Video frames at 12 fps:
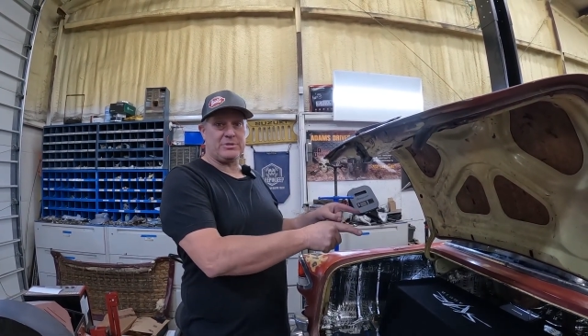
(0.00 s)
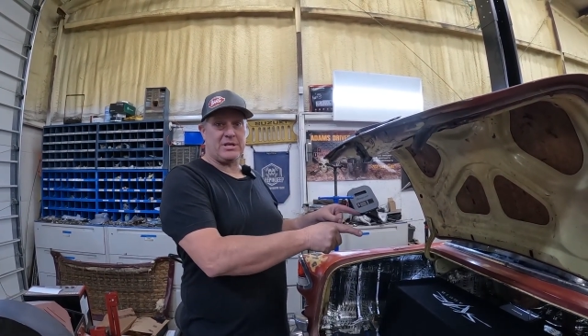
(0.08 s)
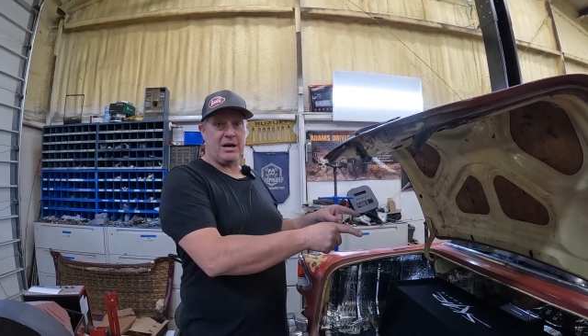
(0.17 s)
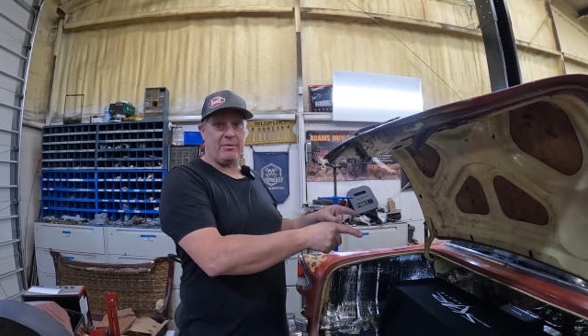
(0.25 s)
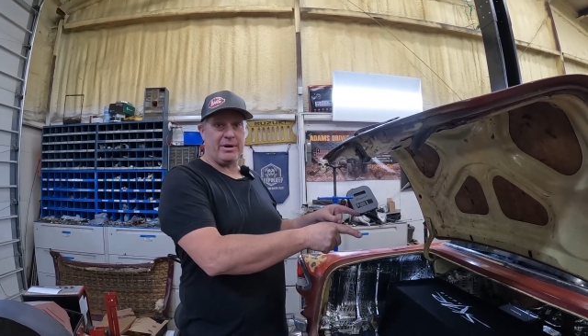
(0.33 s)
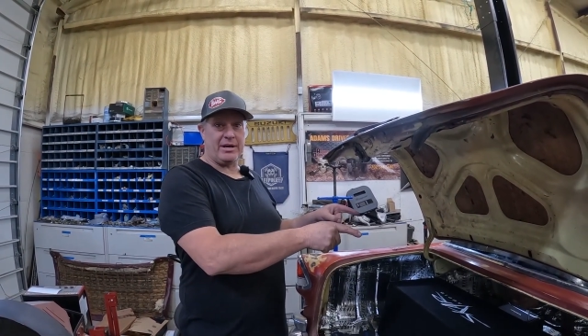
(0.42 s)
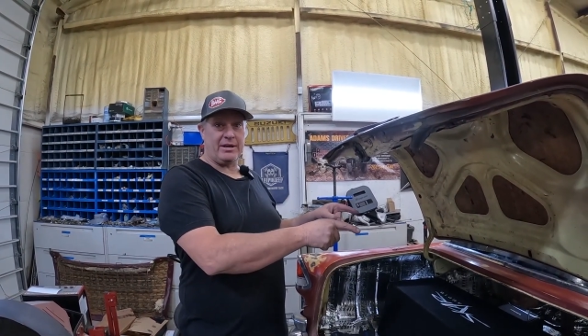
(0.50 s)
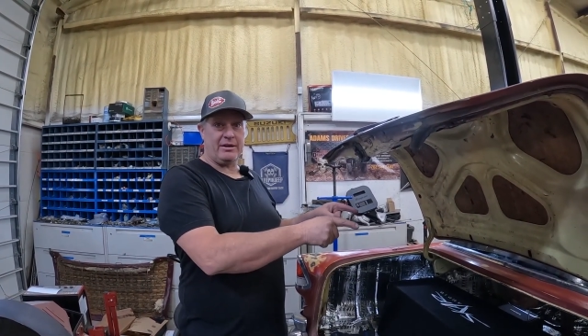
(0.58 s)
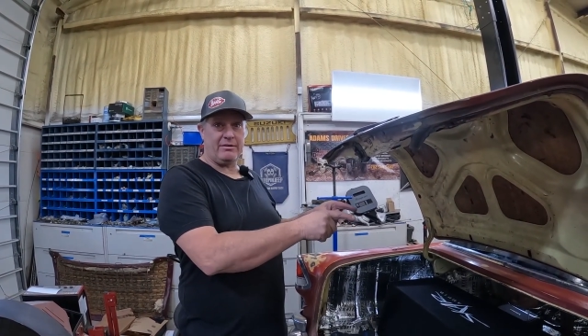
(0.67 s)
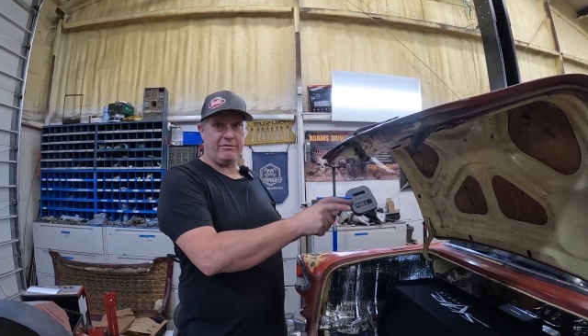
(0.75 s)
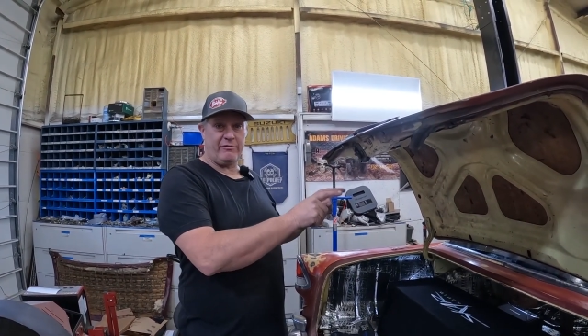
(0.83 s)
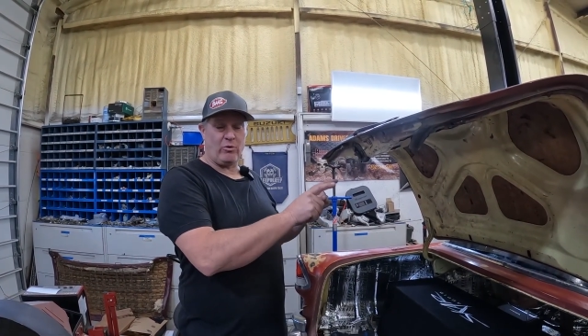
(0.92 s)
coming
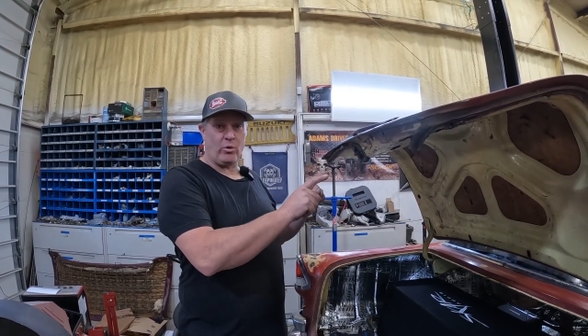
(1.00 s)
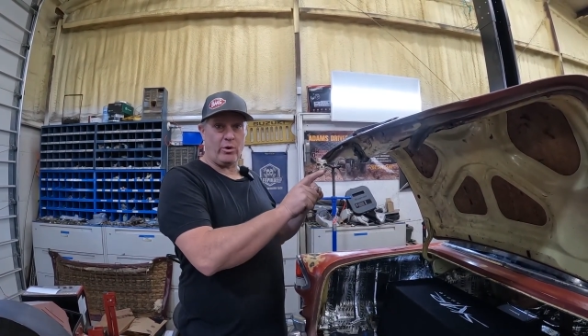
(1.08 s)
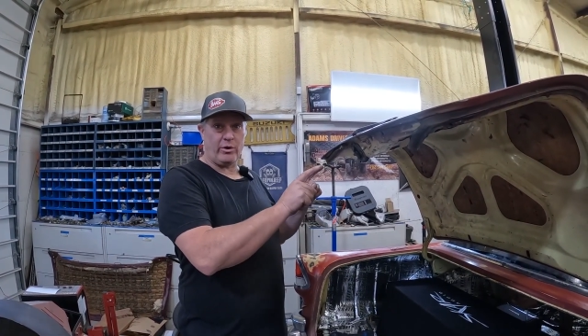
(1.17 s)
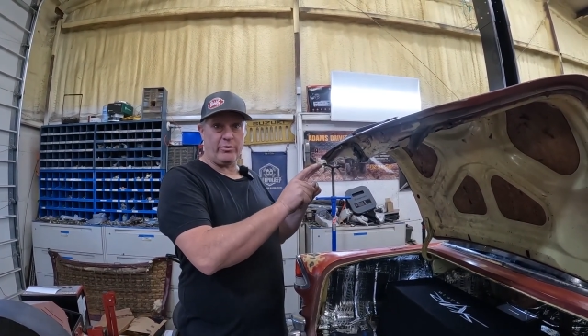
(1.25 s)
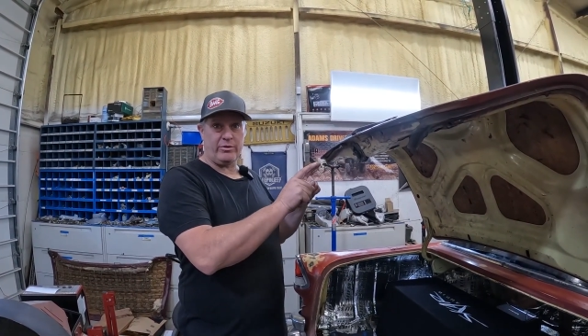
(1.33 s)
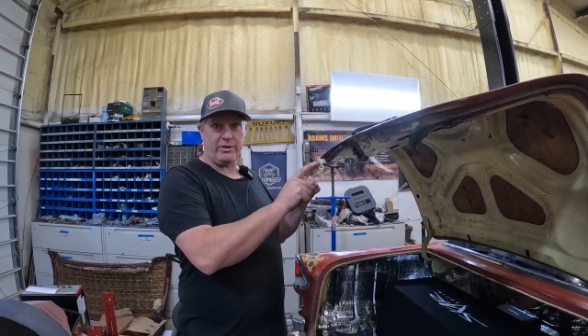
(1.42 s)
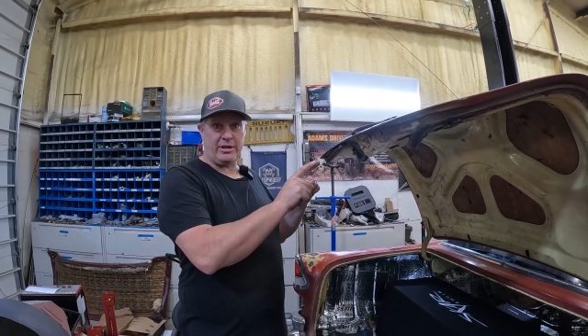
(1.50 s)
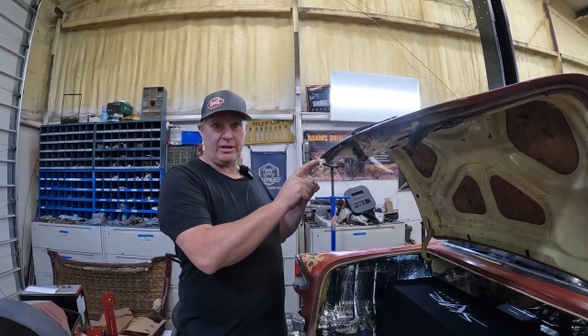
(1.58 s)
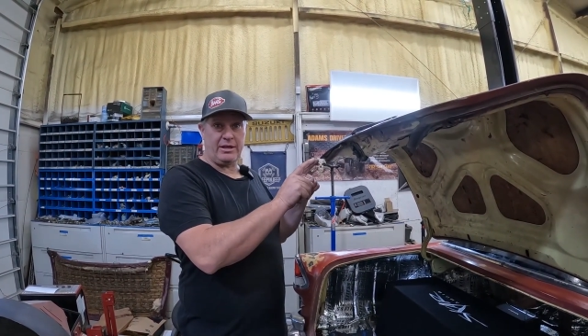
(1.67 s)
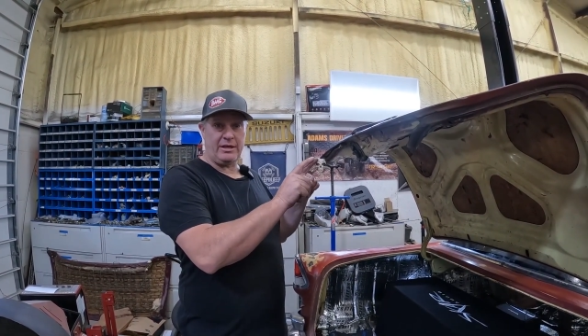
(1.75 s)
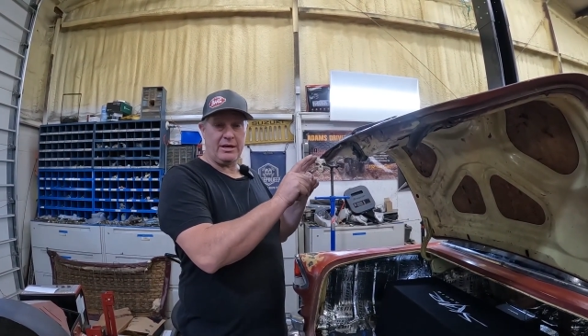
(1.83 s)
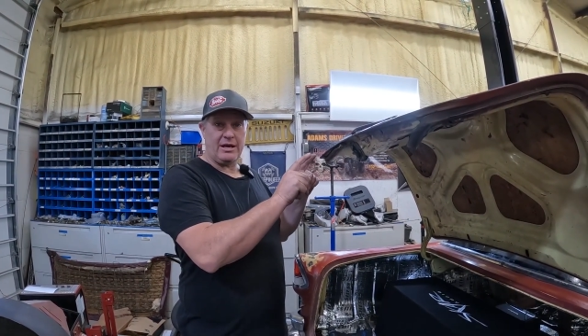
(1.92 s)
for
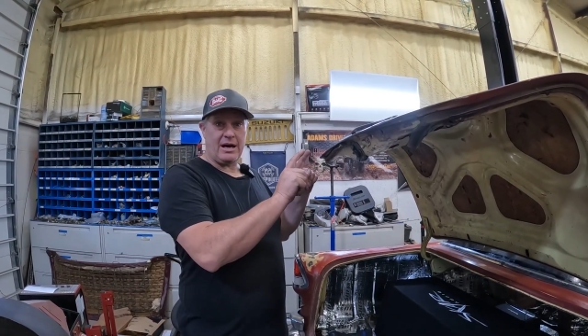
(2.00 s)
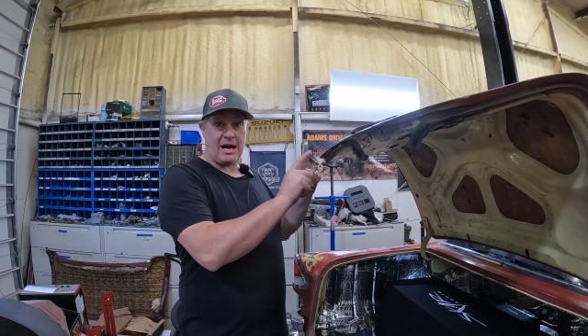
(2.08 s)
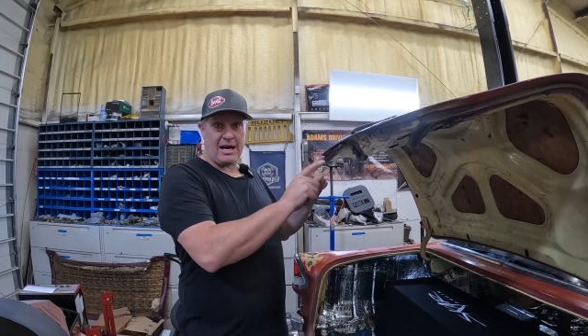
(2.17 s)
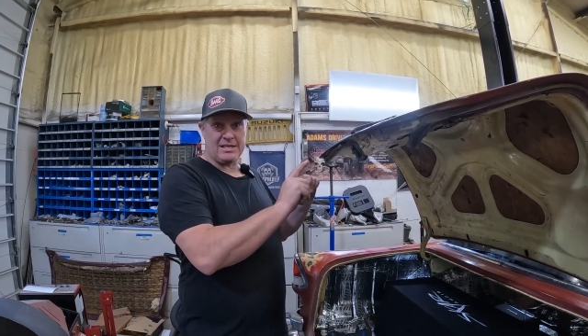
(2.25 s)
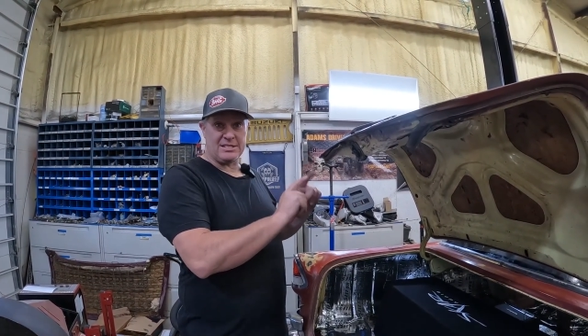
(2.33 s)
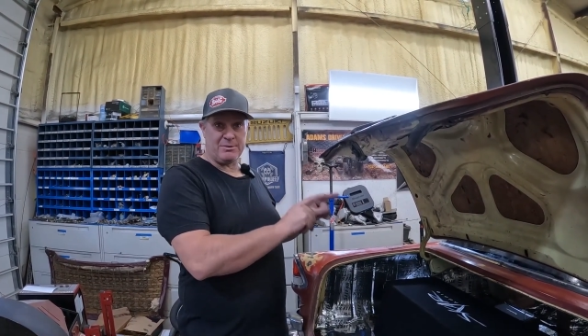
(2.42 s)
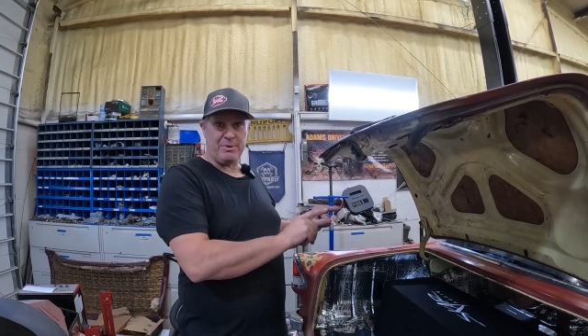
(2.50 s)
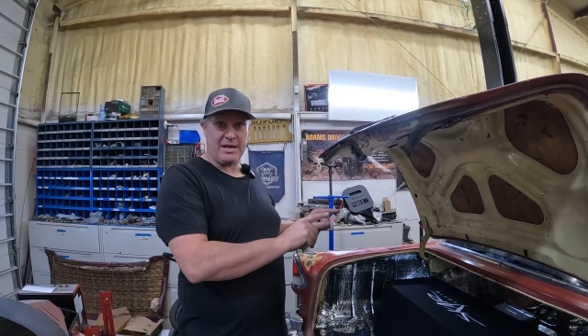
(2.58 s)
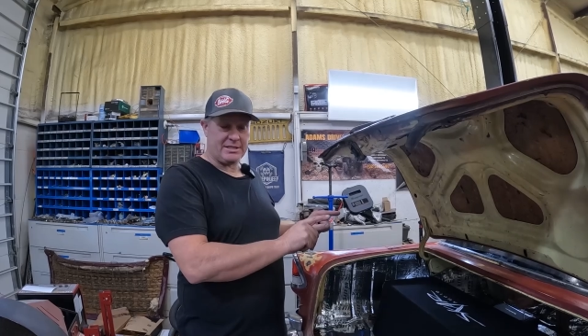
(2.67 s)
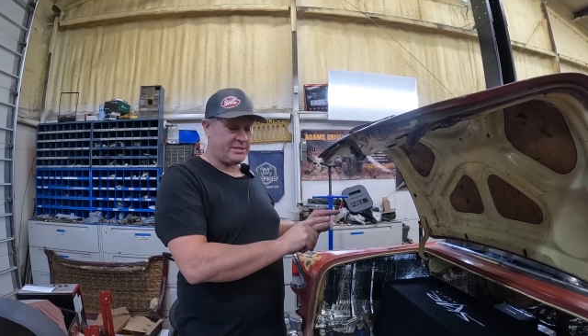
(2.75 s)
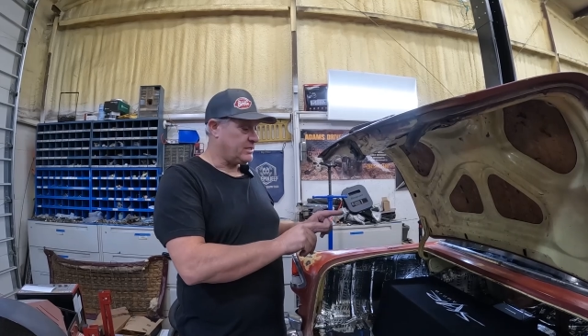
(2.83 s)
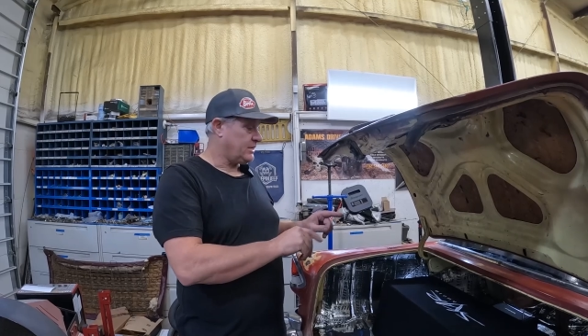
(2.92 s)
the highs and
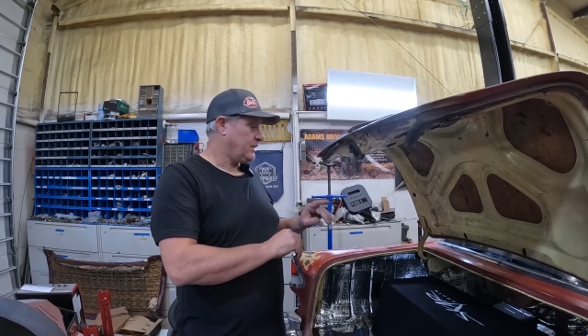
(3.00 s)
mids.